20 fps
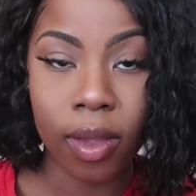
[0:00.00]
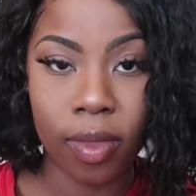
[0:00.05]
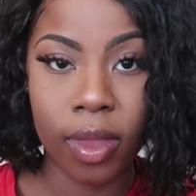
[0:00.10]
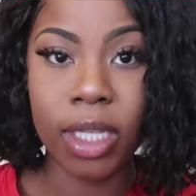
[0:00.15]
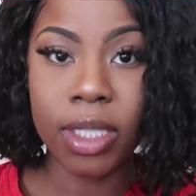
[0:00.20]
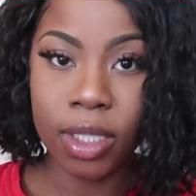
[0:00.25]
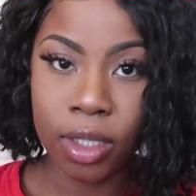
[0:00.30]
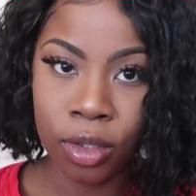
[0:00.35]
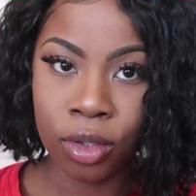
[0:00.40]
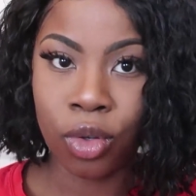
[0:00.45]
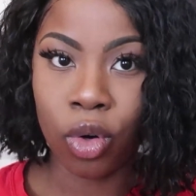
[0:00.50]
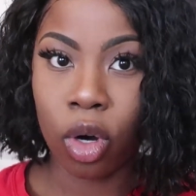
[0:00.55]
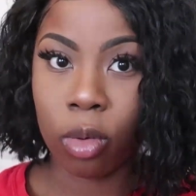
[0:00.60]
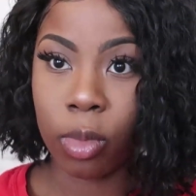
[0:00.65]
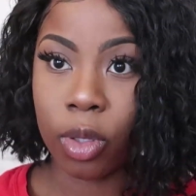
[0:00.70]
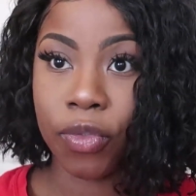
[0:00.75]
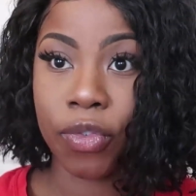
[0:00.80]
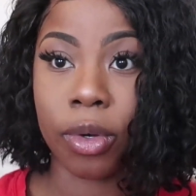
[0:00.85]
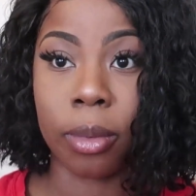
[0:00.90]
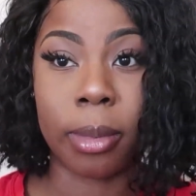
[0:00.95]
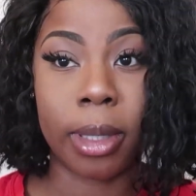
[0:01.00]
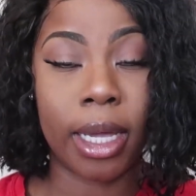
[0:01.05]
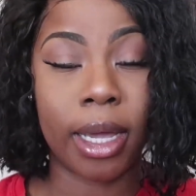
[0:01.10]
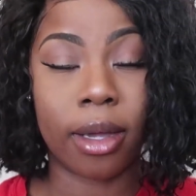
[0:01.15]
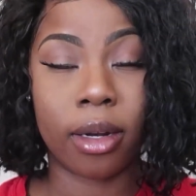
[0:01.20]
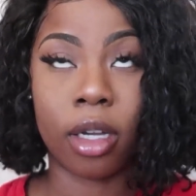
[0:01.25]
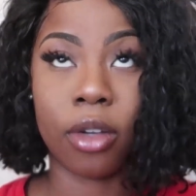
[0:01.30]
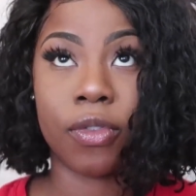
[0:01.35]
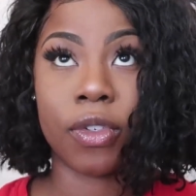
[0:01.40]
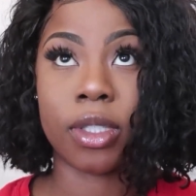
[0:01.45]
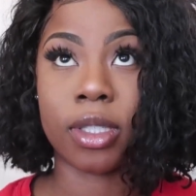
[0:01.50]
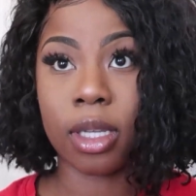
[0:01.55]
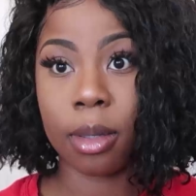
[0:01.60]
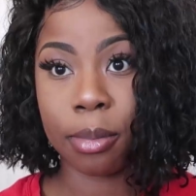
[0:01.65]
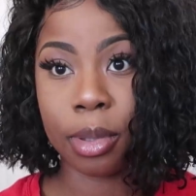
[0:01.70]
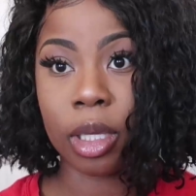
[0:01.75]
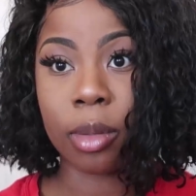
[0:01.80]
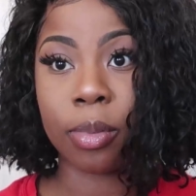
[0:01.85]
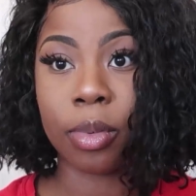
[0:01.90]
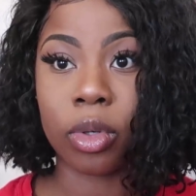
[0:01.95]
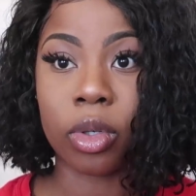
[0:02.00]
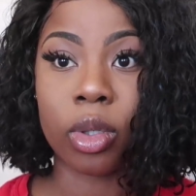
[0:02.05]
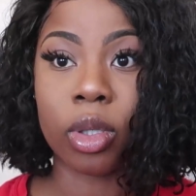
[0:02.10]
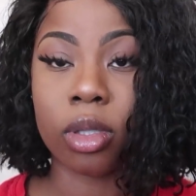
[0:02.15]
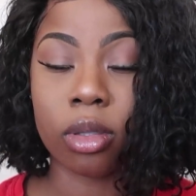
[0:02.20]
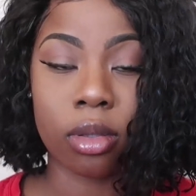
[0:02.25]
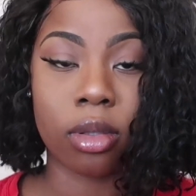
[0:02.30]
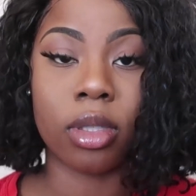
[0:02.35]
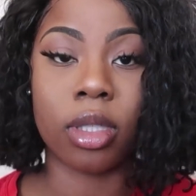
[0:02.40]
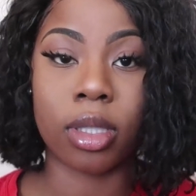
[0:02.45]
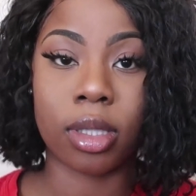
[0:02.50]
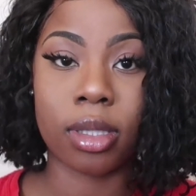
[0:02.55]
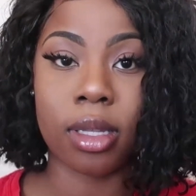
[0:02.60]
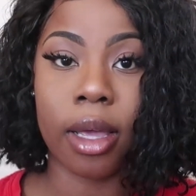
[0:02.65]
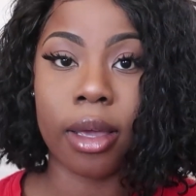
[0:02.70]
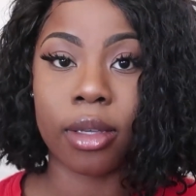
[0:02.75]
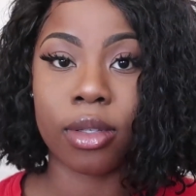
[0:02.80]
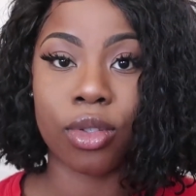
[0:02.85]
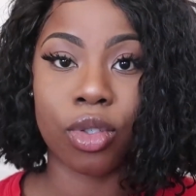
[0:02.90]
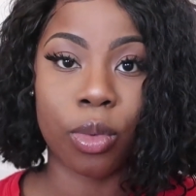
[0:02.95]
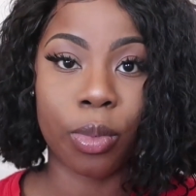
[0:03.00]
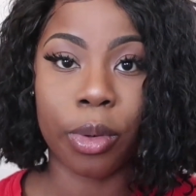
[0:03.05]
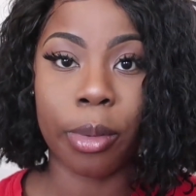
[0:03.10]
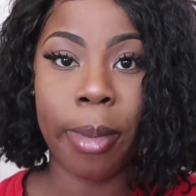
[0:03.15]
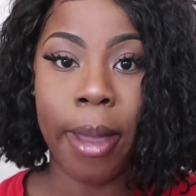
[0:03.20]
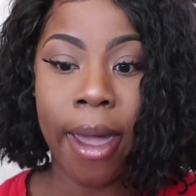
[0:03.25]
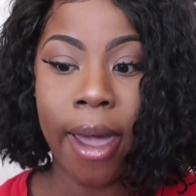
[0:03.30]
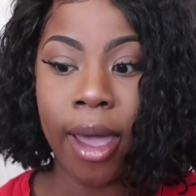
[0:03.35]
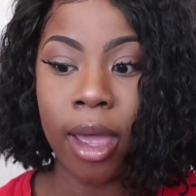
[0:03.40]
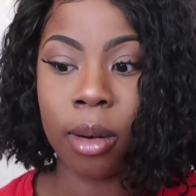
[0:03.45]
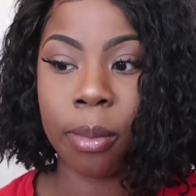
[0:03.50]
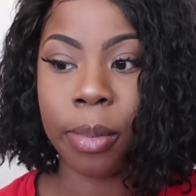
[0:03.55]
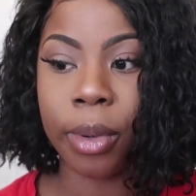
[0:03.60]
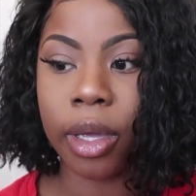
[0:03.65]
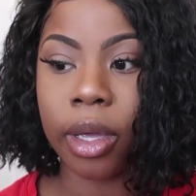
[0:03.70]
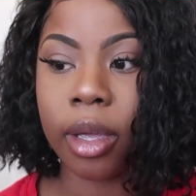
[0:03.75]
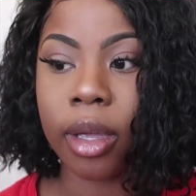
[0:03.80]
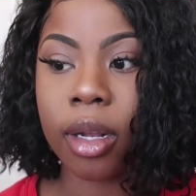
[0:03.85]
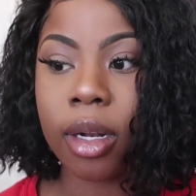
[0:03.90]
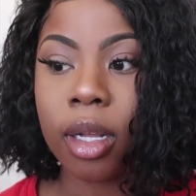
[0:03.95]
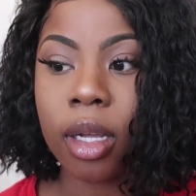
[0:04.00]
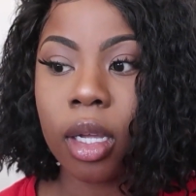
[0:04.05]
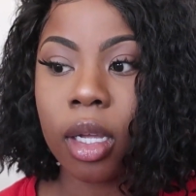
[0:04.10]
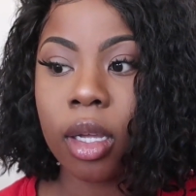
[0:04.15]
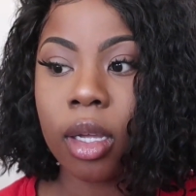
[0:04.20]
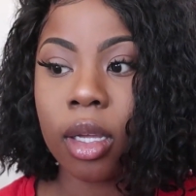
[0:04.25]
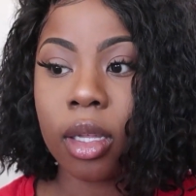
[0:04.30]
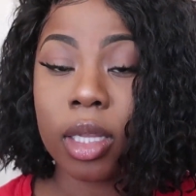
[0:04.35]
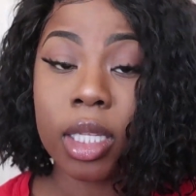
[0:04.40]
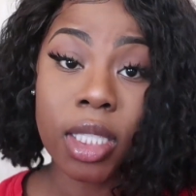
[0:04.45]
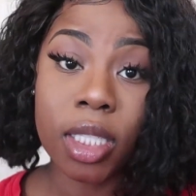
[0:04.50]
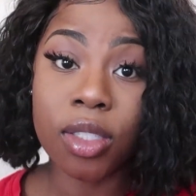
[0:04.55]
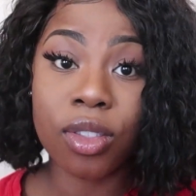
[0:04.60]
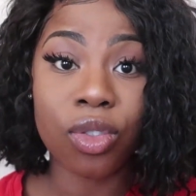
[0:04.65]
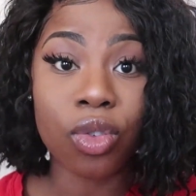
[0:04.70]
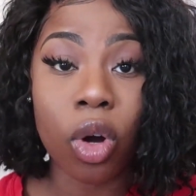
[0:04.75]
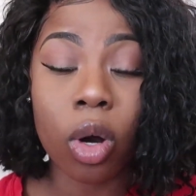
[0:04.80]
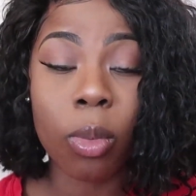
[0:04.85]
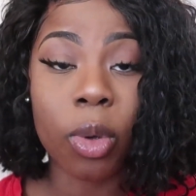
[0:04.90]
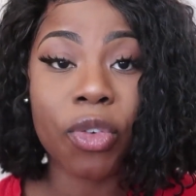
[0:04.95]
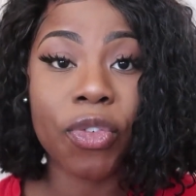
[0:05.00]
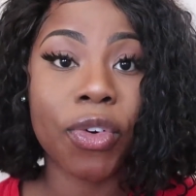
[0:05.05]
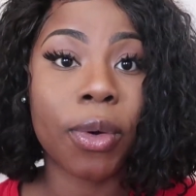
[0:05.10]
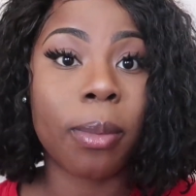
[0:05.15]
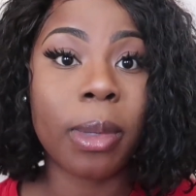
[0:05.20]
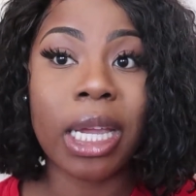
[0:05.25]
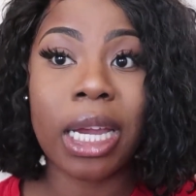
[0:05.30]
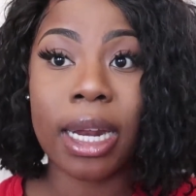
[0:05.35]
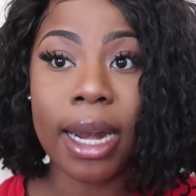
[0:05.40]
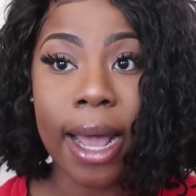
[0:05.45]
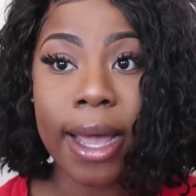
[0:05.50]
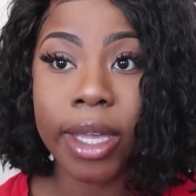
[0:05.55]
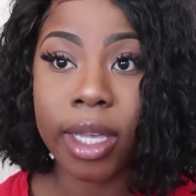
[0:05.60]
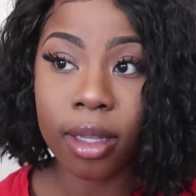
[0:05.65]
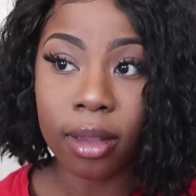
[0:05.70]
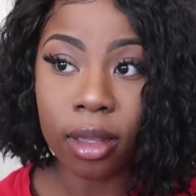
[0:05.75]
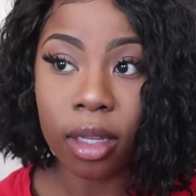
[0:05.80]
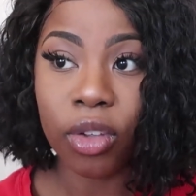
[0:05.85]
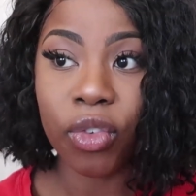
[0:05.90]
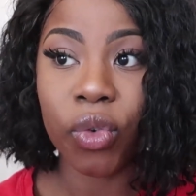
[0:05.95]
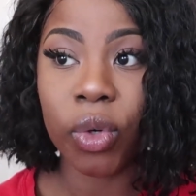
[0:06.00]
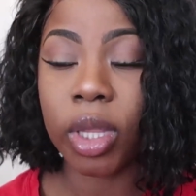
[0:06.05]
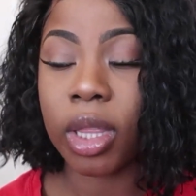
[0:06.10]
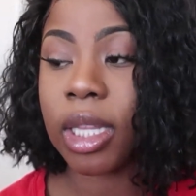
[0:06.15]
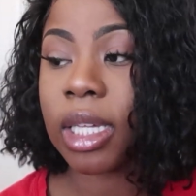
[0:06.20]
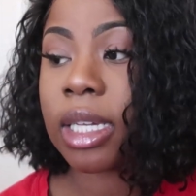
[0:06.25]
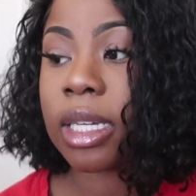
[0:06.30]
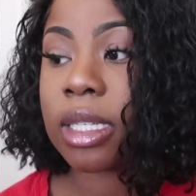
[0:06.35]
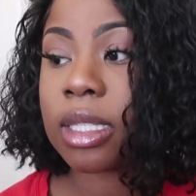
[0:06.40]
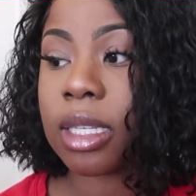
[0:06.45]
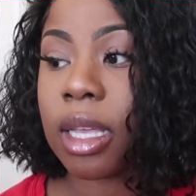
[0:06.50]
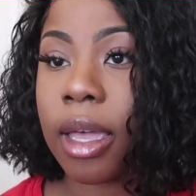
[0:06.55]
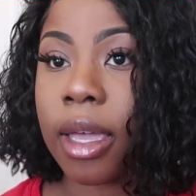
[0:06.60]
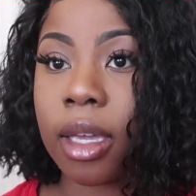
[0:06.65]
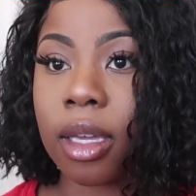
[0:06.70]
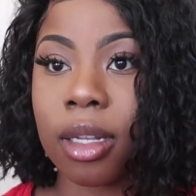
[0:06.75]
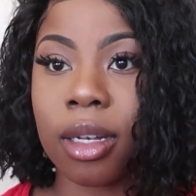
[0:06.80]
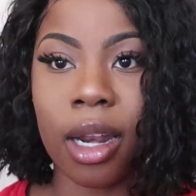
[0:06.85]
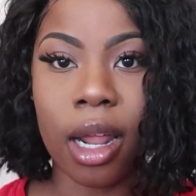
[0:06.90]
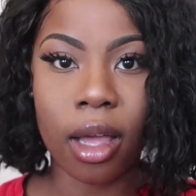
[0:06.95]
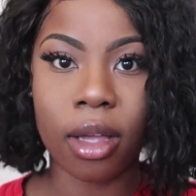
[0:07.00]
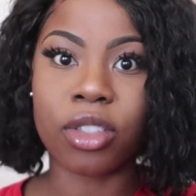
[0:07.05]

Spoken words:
This is normal for me. I know for some people it's like super bad, but this is normal for me, and I can live with this, like,